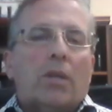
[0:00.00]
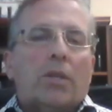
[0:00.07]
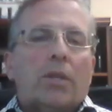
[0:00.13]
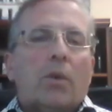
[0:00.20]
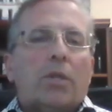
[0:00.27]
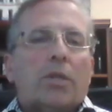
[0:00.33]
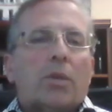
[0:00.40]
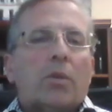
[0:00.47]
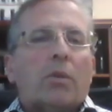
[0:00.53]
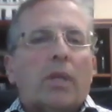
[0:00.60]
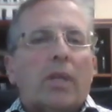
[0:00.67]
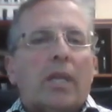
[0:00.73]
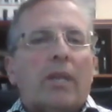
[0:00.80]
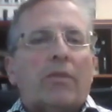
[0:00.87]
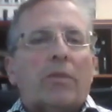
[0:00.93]
So it
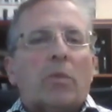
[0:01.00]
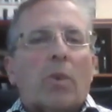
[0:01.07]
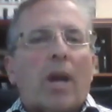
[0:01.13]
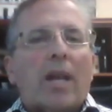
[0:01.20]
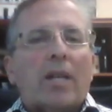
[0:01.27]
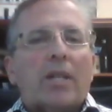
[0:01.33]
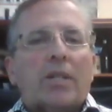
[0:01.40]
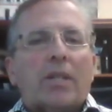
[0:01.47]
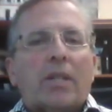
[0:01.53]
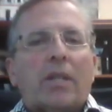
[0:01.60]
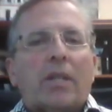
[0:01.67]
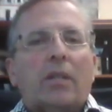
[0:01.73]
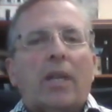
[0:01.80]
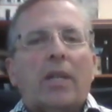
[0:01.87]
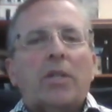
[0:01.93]
certainly gives rise to
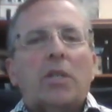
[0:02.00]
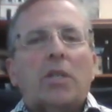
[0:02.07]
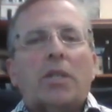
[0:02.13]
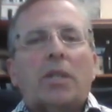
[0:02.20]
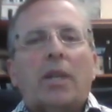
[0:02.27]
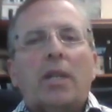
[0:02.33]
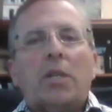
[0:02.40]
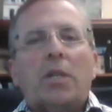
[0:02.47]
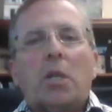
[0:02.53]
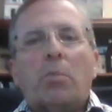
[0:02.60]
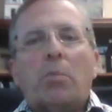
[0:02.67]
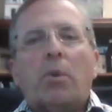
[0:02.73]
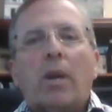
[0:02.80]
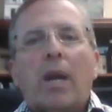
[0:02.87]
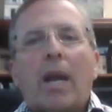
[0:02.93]
the
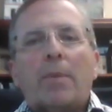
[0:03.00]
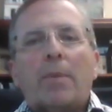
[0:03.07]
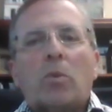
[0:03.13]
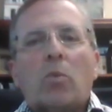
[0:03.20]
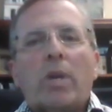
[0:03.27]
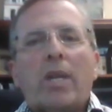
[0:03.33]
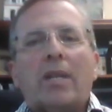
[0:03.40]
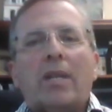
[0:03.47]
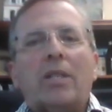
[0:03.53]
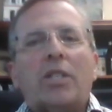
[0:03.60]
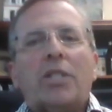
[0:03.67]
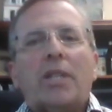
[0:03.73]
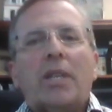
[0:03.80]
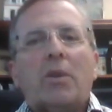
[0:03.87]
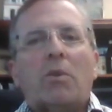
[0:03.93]
legislature perhaps
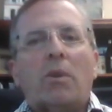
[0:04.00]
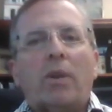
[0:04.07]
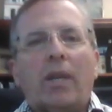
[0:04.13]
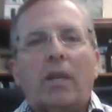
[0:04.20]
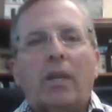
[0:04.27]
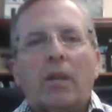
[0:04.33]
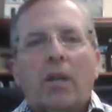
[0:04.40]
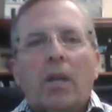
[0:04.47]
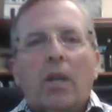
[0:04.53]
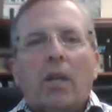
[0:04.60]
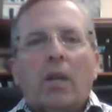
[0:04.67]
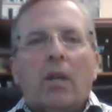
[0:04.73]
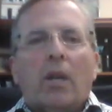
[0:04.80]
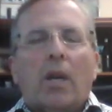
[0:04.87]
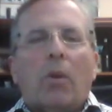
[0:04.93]
reconsidering
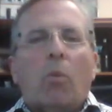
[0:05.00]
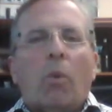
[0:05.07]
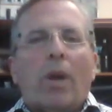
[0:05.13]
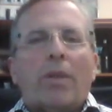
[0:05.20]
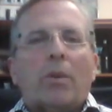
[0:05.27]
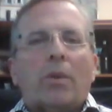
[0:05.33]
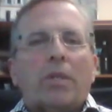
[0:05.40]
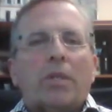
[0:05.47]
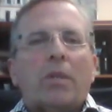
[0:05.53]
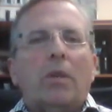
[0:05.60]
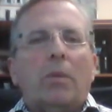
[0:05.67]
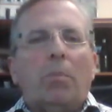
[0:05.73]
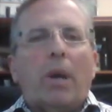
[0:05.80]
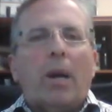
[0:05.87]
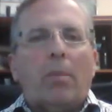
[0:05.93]
uh, whether it's
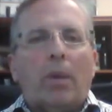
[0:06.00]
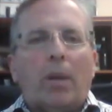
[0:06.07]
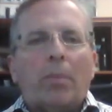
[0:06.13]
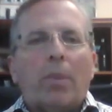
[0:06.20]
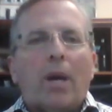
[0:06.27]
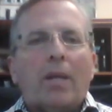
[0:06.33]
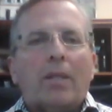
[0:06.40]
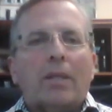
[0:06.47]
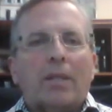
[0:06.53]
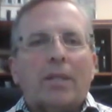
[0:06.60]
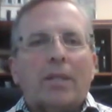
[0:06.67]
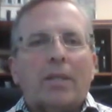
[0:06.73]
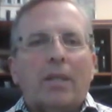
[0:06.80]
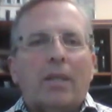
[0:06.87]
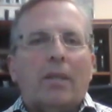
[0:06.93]
good public
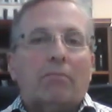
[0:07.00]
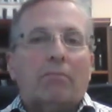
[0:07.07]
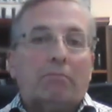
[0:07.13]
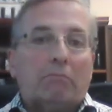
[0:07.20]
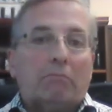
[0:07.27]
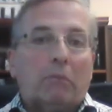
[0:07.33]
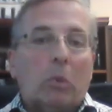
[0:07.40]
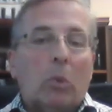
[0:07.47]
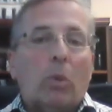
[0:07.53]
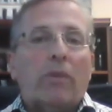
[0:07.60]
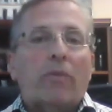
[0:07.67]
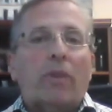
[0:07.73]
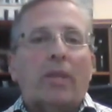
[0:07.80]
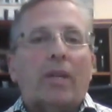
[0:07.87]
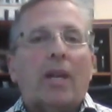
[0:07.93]
policy or
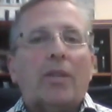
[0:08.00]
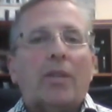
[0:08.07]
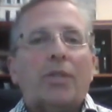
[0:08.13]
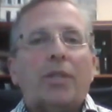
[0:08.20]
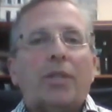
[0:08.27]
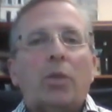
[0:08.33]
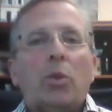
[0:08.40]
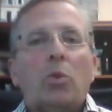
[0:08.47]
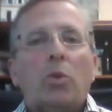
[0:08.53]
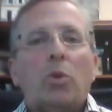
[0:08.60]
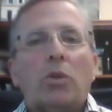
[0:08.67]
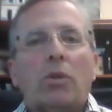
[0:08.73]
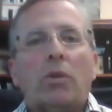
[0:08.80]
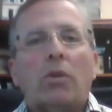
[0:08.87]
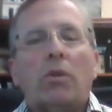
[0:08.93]
even
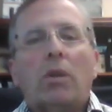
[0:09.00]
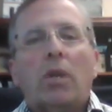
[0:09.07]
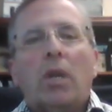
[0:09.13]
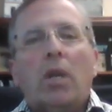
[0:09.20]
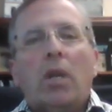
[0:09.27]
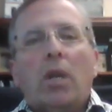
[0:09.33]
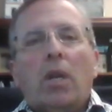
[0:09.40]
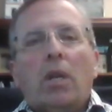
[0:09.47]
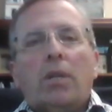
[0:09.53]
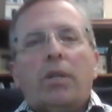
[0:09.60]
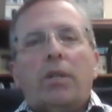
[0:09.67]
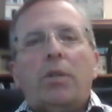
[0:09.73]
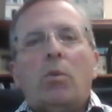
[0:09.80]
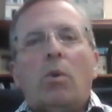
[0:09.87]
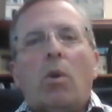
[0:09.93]
constitutional
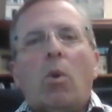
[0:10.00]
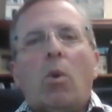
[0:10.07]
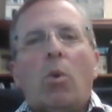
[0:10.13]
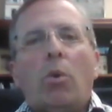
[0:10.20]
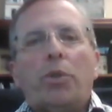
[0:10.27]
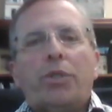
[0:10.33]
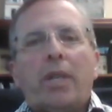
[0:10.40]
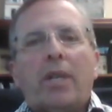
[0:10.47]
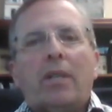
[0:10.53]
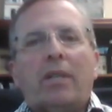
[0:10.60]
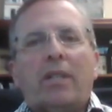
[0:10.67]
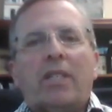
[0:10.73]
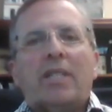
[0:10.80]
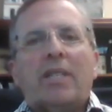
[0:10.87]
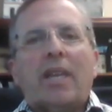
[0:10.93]
to do a wholesale
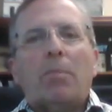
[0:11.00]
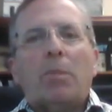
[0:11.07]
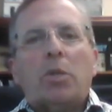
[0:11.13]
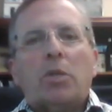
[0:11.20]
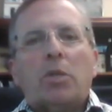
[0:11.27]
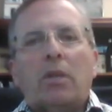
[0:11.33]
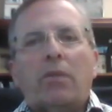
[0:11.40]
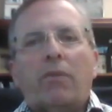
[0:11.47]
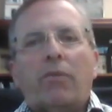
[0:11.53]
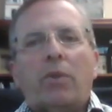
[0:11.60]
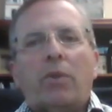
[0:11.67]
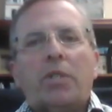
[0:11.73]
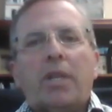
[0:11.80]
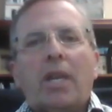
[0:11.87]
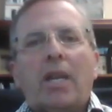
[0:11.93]
exemption
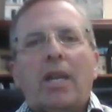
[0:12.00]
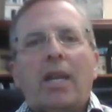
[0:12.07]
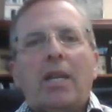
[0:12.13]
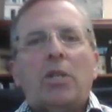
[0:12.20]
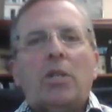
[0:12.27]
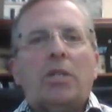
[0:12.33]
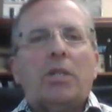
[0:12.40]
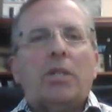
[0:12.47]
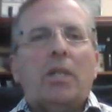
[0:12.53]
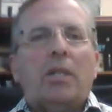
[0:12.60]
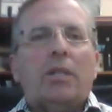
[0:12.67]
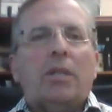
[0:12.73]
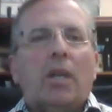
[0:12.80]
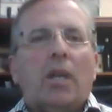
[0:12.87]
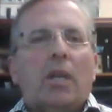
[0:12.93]
for state
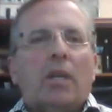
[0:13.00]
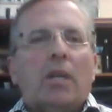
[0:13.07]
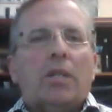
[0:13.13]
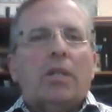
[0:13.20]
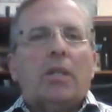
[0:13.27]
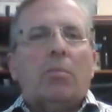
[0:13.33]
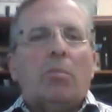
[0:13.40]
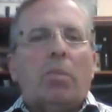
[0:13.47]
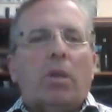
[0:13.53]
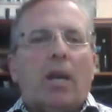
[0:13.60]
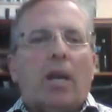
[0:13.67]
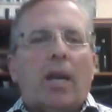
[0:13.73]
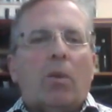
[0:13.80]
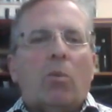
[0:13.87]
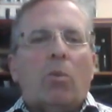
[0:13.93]
agencies to
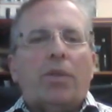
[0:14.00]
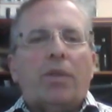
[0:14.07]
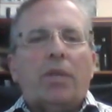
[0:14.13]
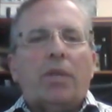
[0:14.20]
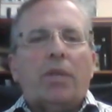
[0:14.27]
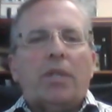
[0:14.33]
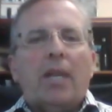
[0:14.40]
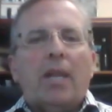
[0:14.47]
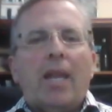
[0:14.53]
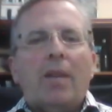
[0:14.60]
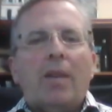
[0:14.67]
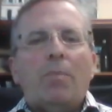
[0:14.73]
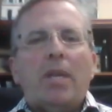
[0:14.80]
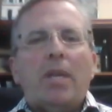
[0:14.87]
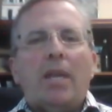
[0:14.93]
comply with the state
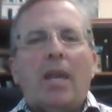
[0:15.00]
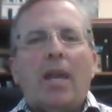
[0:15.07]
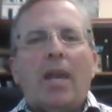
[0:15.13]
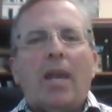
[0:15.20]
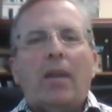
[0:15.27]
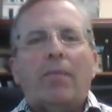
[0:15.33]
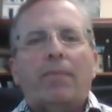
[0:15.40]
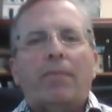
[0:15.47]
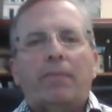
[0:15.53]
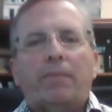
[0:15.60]
APA